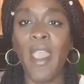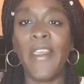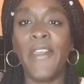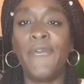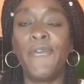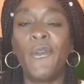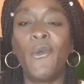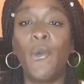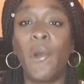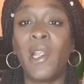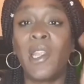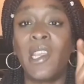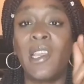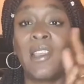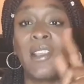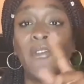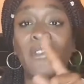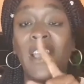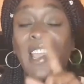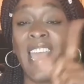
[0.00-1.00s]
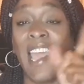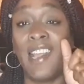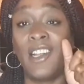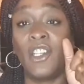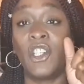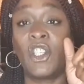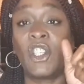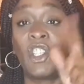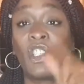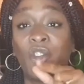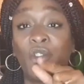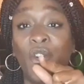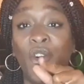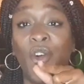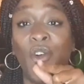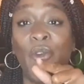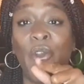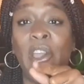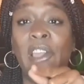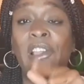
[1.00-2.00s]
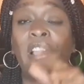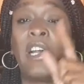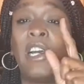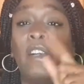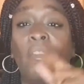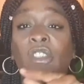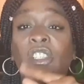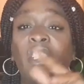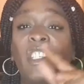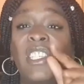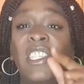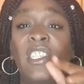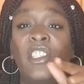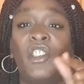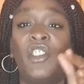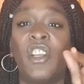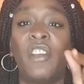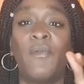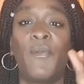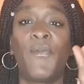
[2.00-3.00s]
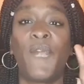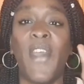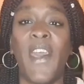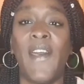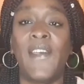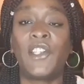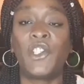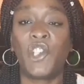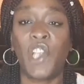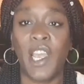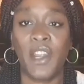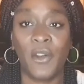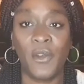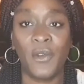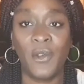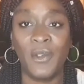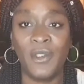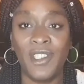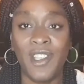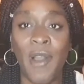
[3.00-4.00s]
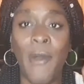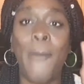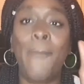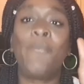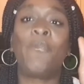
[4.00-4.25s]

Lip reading: if you want to get the story, go to each of their channels,